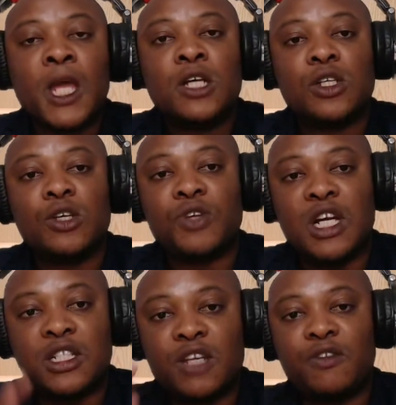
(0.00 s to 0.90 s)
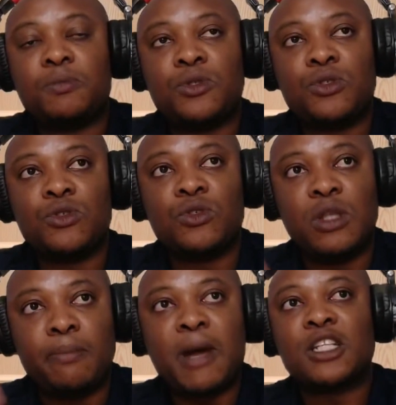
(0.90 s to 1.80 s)
So if you can save up to the
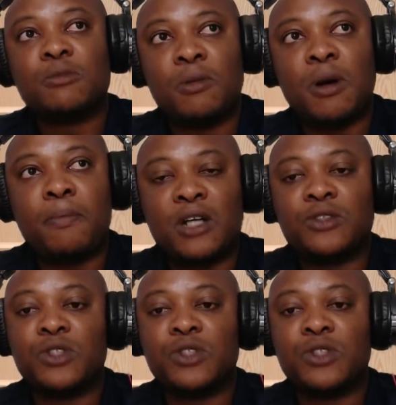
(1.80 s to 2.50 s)
maximum amount,